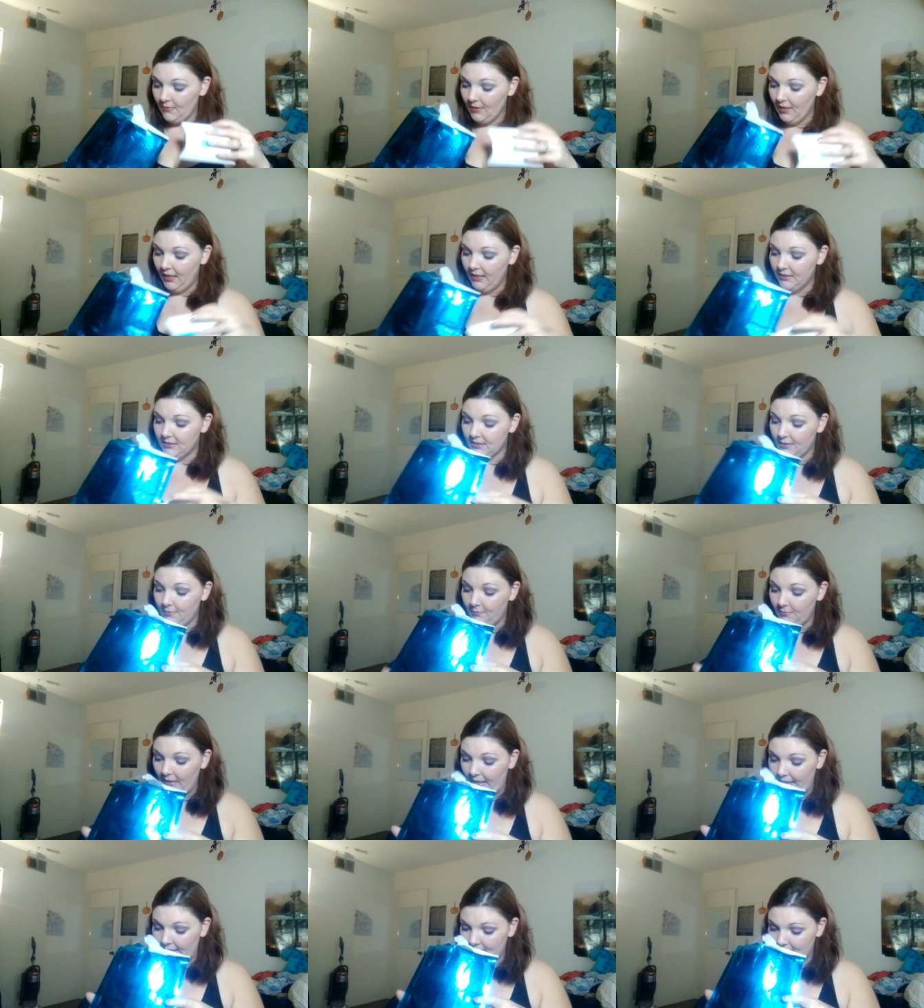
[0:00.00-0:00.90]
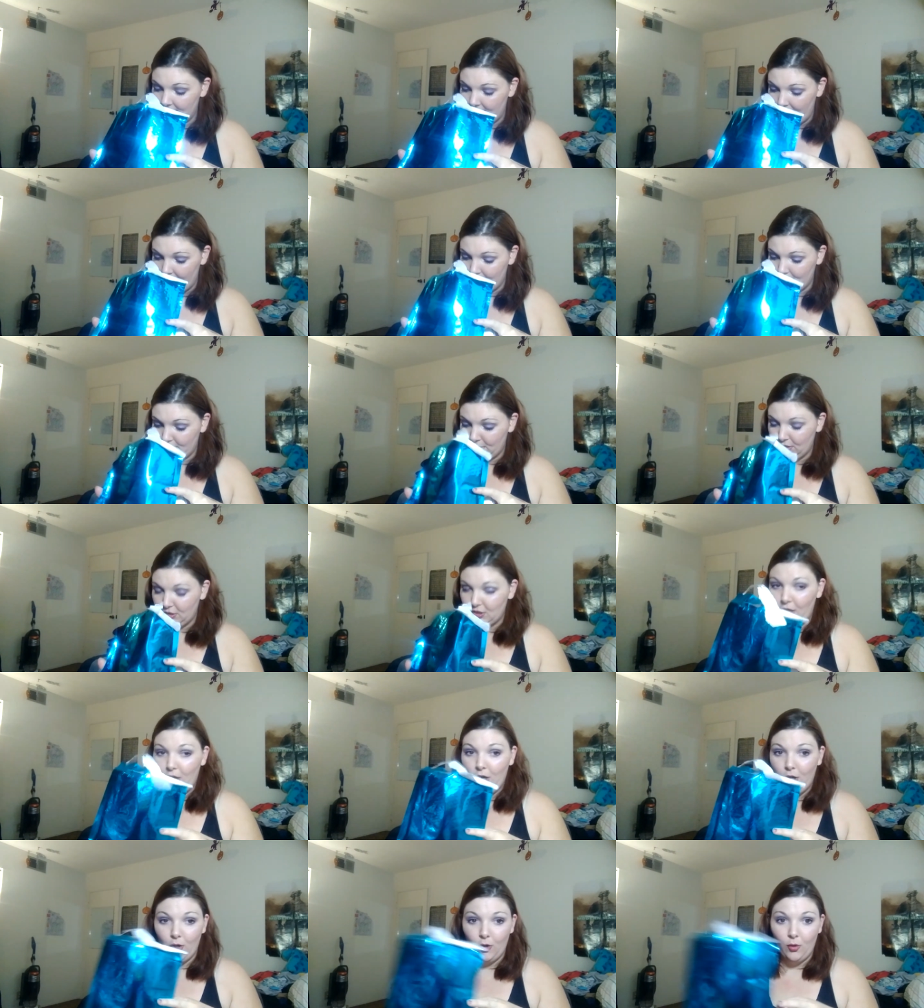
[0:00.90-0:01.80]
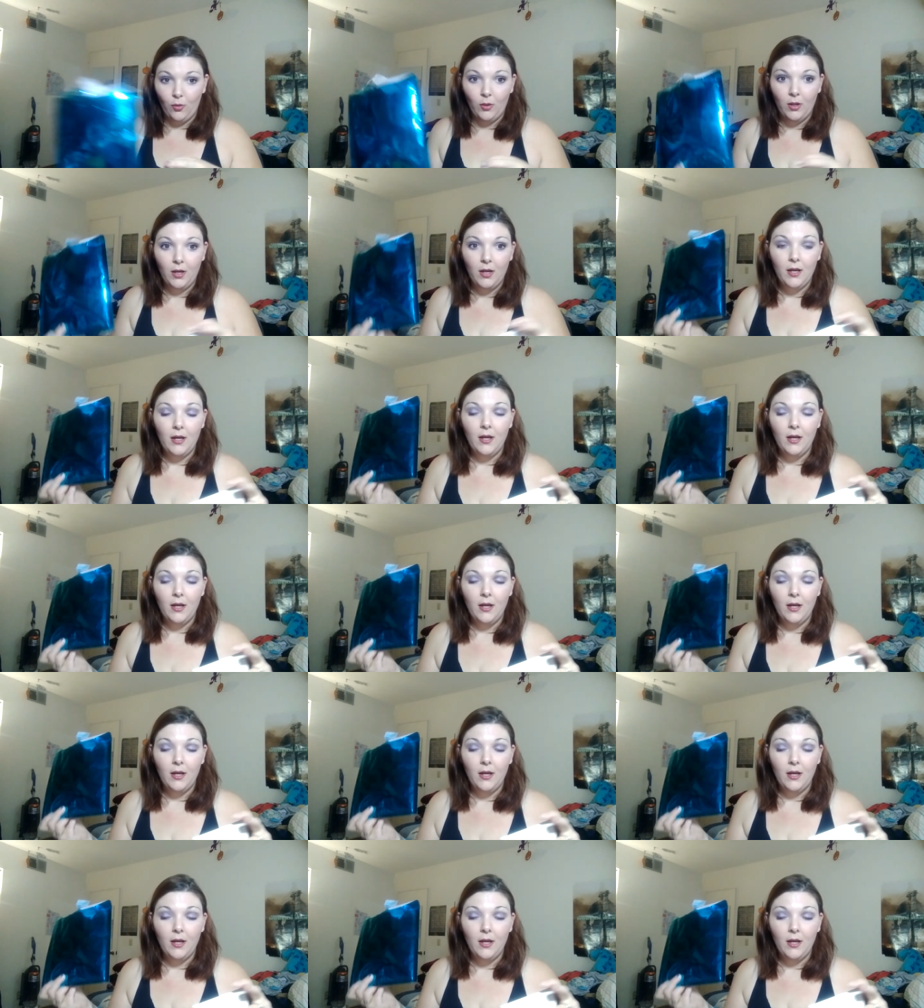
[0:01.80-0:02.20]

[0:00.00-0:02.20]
it's amazing so